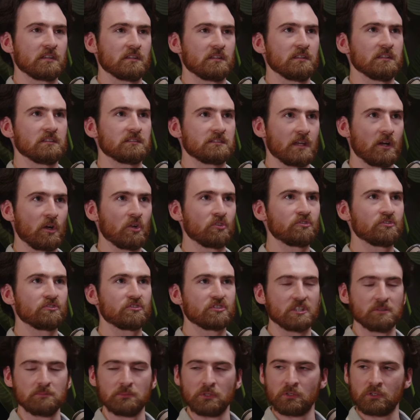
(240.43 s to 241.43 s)
intelligence
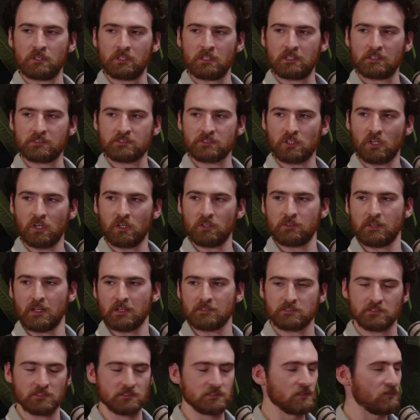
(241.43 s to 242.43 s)
community, it's called.
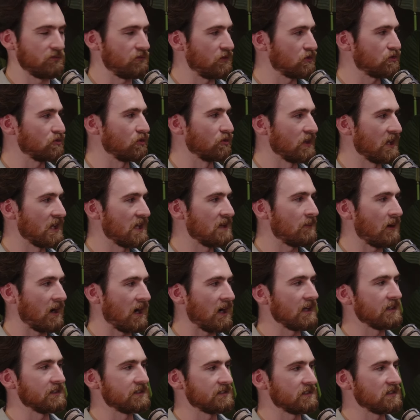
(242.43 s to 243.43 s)
That's its official name.
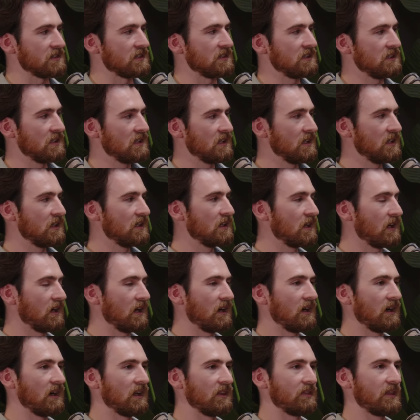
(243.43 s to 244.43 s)
IC.
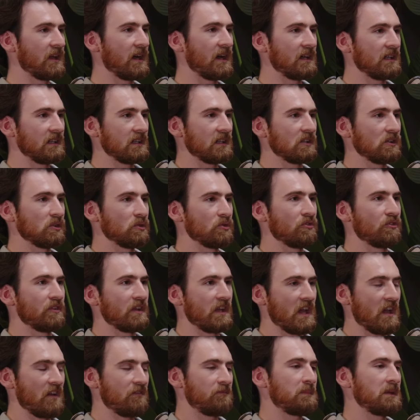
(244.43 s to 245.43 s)
That includes
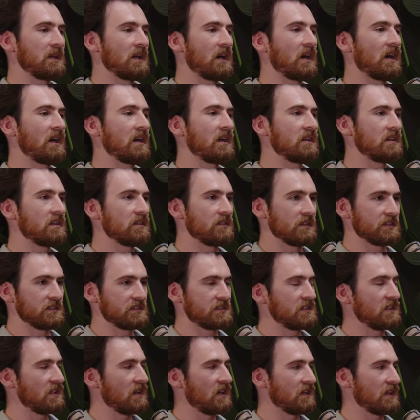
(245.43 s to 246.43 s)
the FBI, the
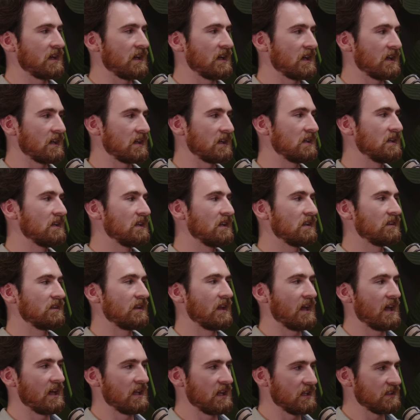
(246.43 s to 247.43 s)
CIA,
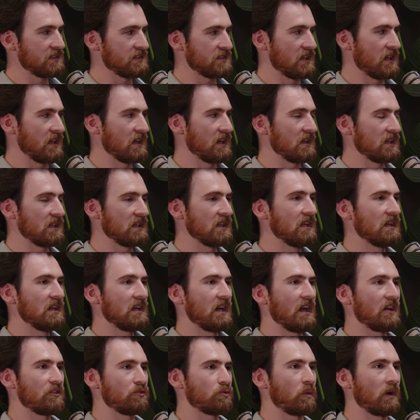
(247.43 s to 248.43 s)
the NSA,
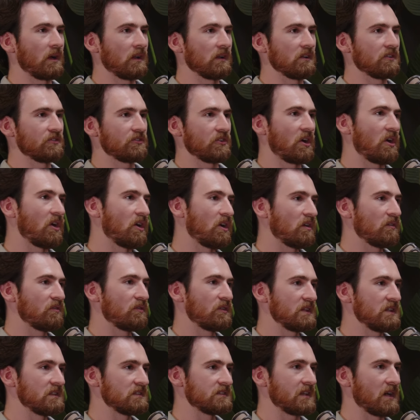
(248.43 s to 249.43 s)
as well as all of
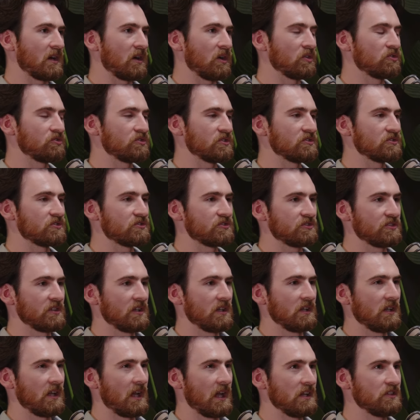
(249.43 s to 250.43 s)
the intelligence
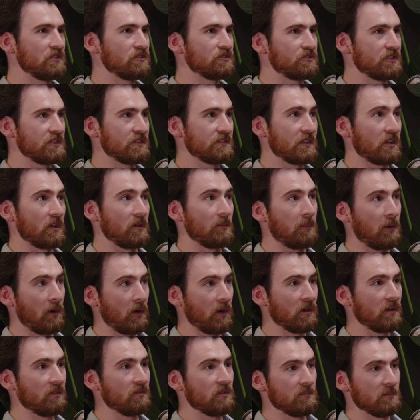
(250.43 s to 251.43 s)
agencies that are
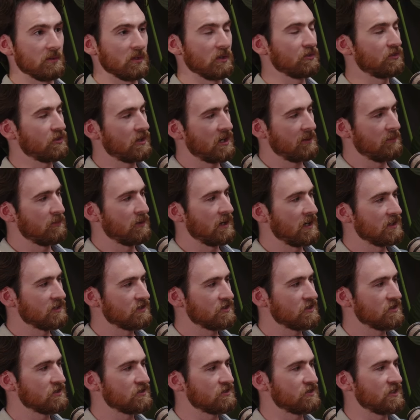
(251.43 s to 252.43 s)
part of the military
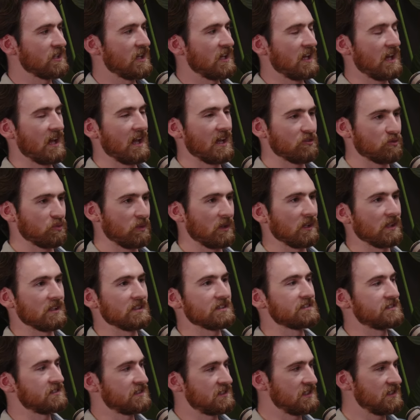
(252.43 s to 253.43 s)
branches, as well
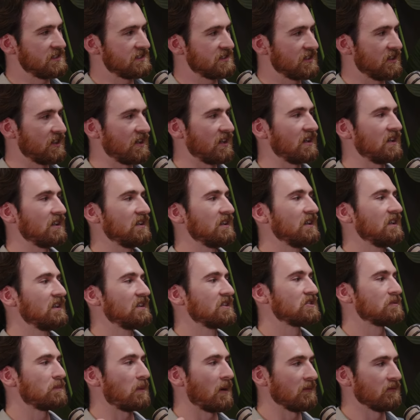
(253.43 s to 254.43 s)
as CISA,
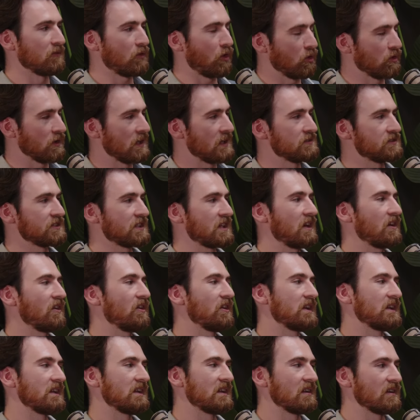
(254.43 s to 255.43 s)
Department of Homeland
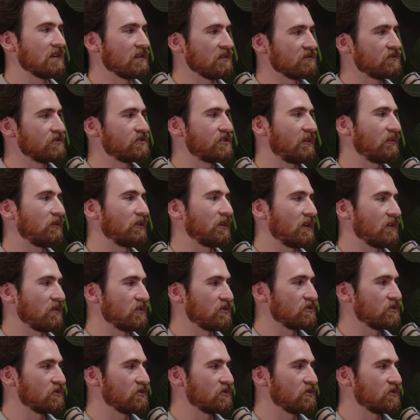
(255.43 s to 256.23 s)
Security, and several others.